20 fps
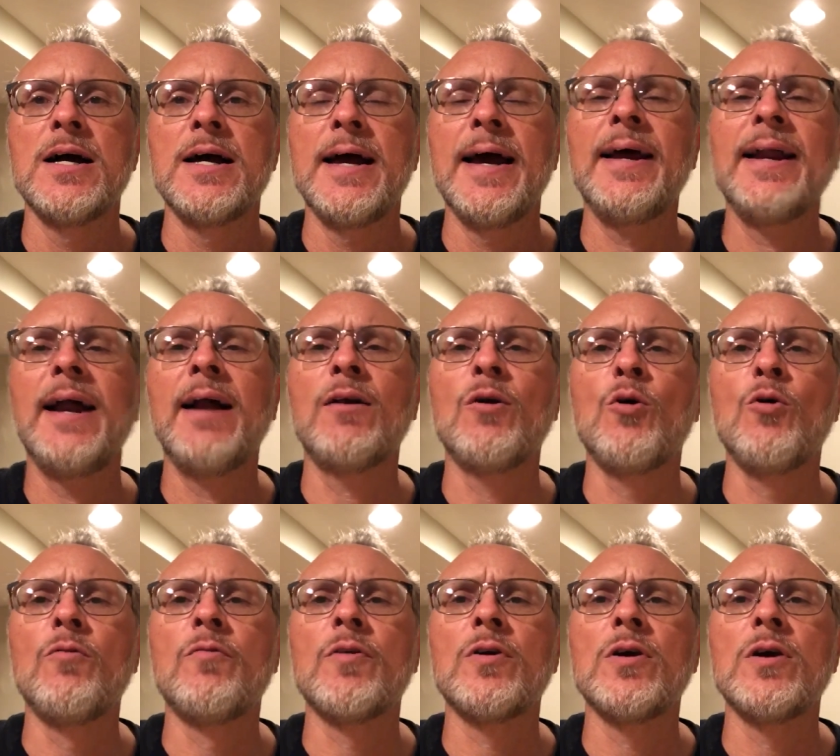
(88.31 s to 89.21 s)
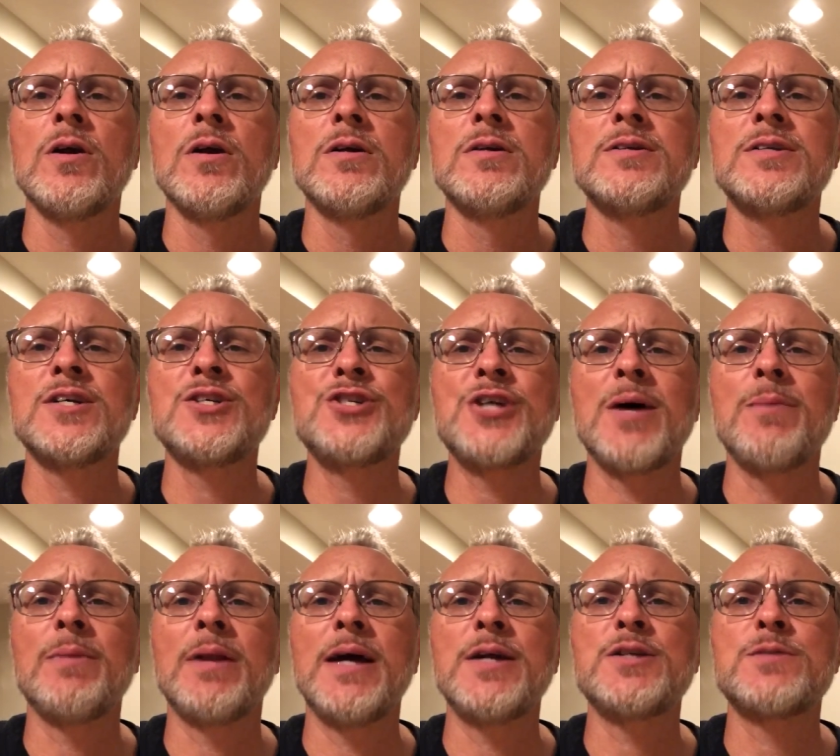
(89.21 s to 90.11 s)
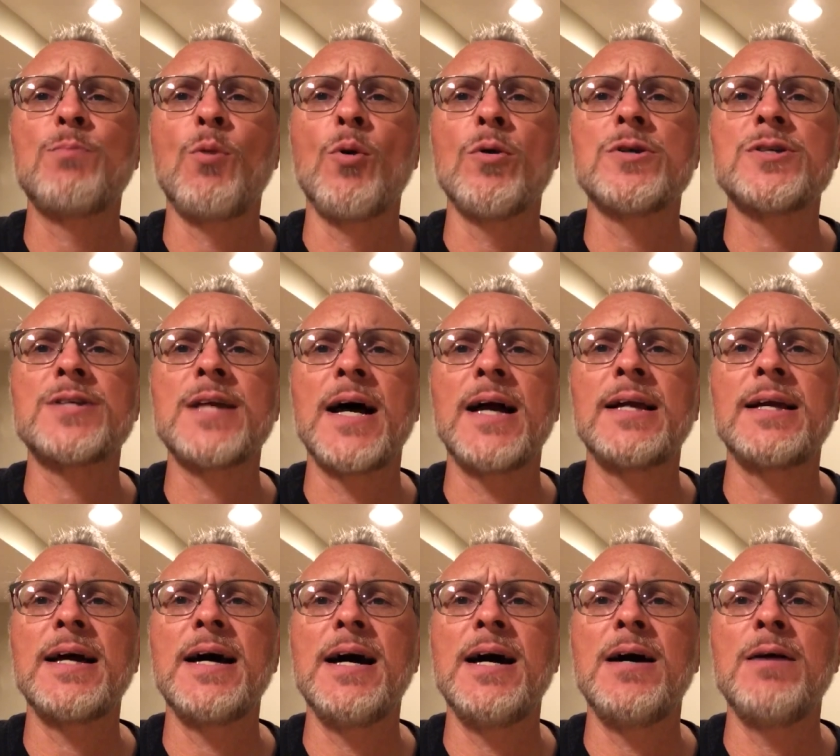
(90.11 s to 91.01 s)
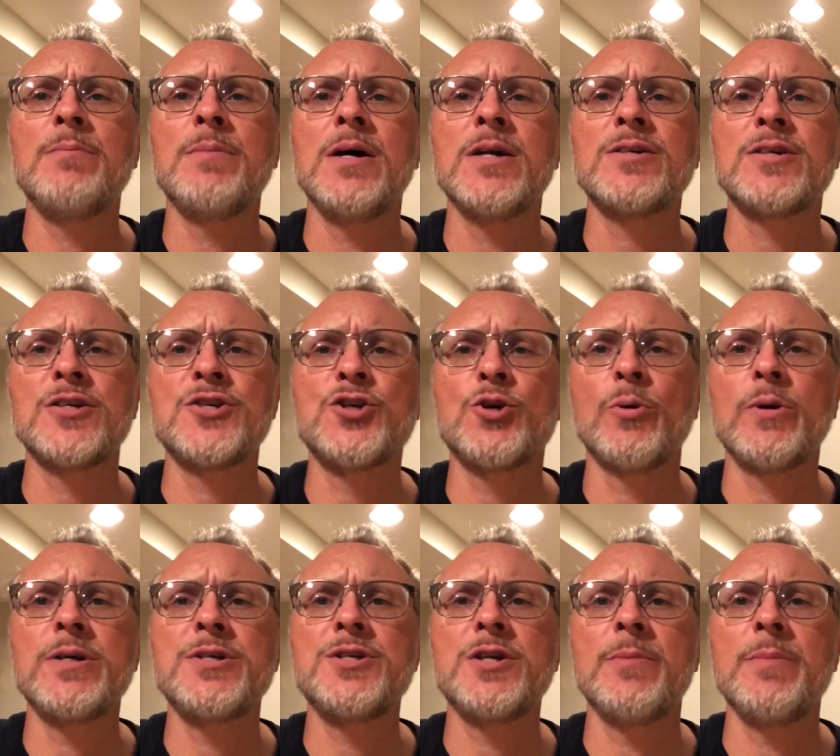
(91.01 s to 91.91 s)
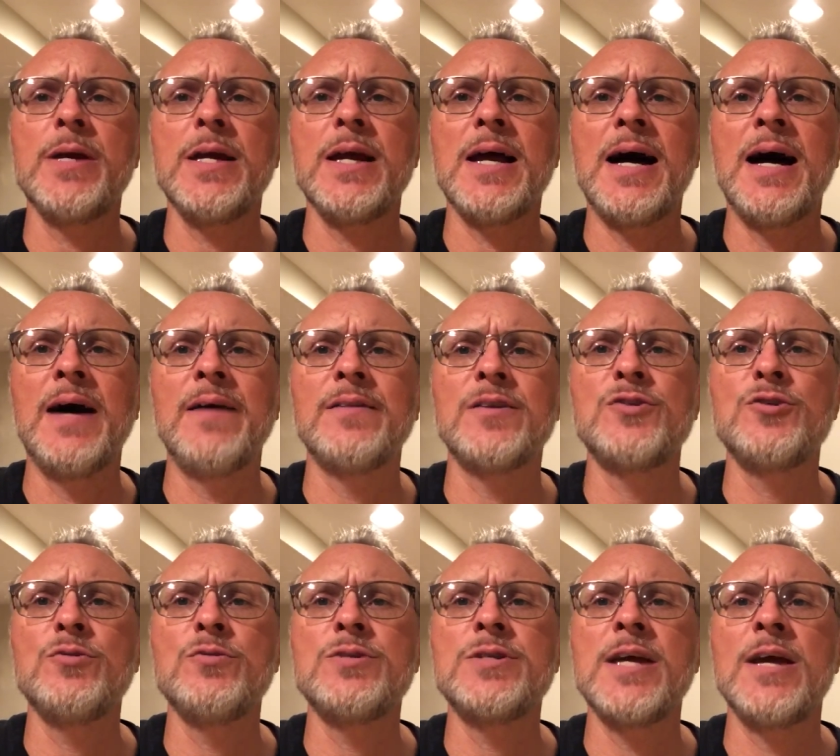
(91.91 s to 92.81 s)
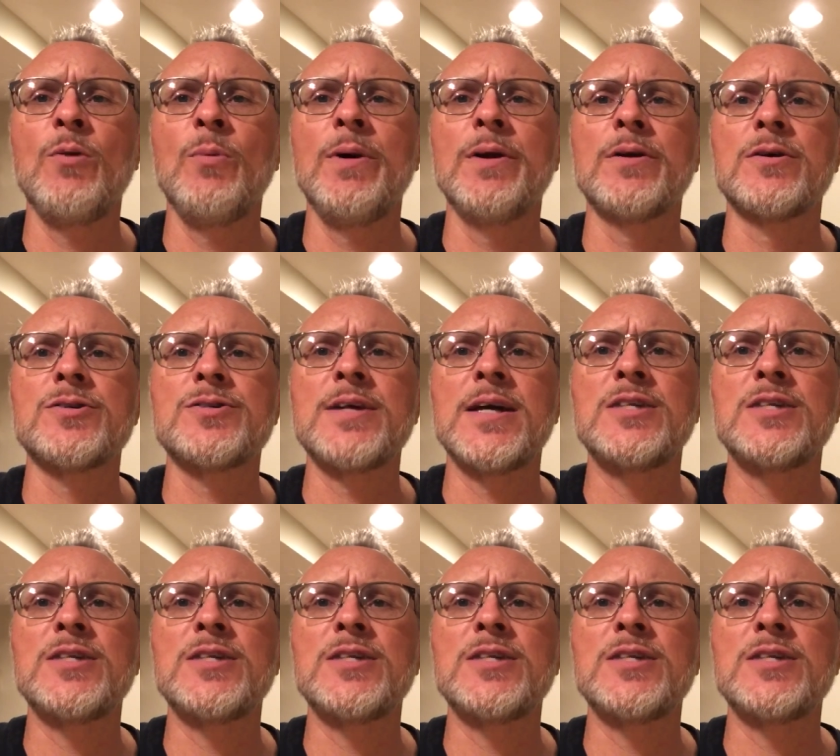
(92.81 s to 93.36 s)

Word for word: Head on over to gemlinesports.com to join Jimmy on the Tuesday winners.